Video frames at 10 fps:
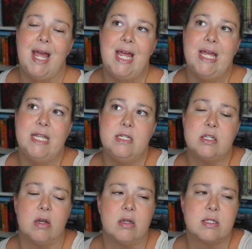
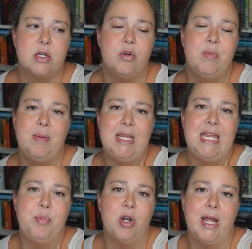And also, maybe
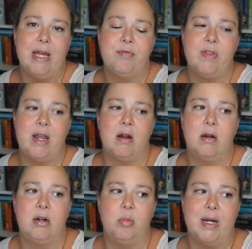keep your eye out for that
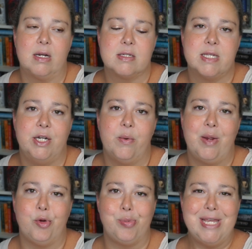horror box. I know
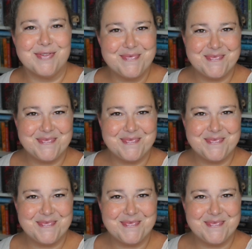I will be.